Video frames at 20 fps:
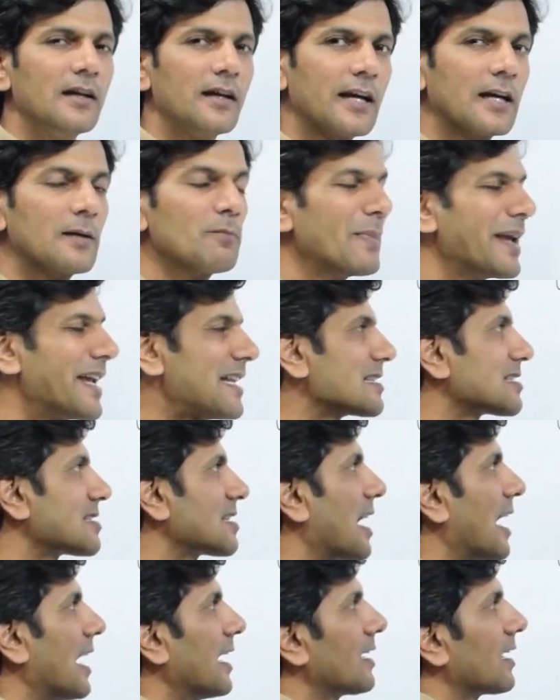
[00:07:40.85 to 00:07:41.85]
It means
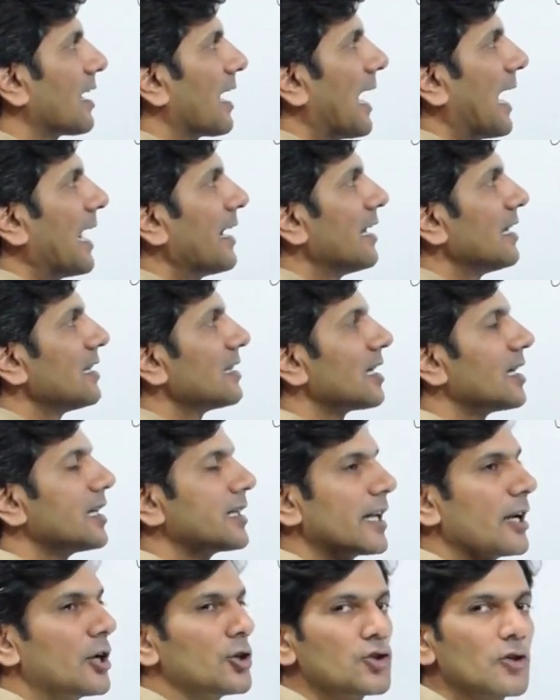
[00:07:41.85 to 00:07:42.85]
that n and
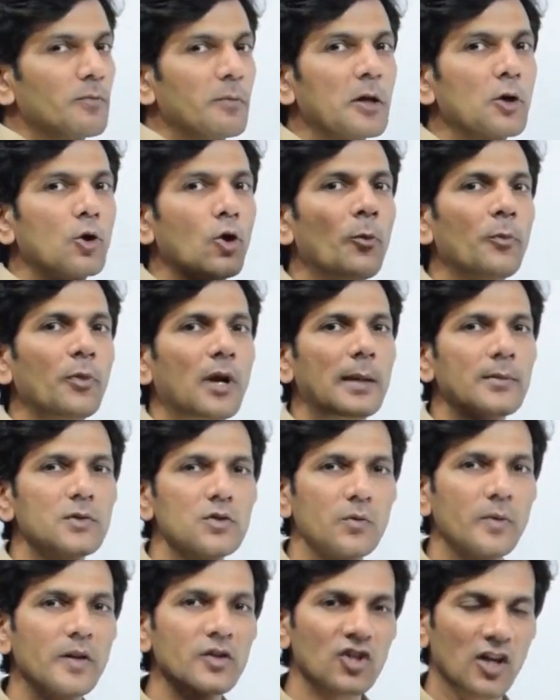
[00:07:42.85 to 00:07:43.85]
13 should be co-primes
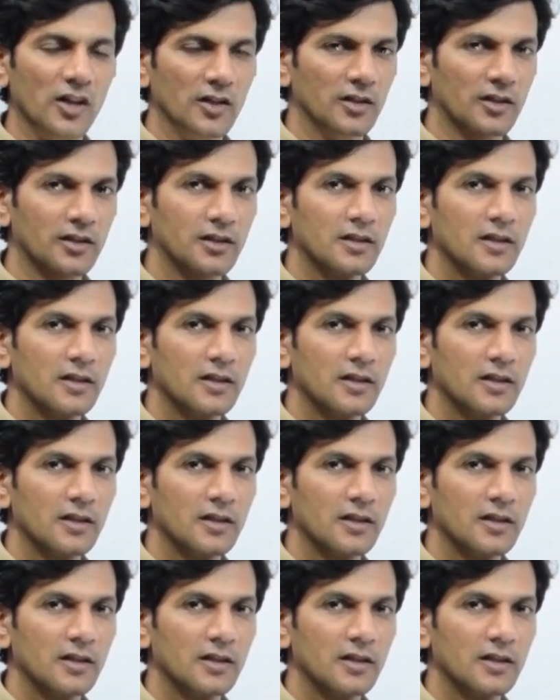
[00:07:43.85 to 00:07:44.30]
to each other.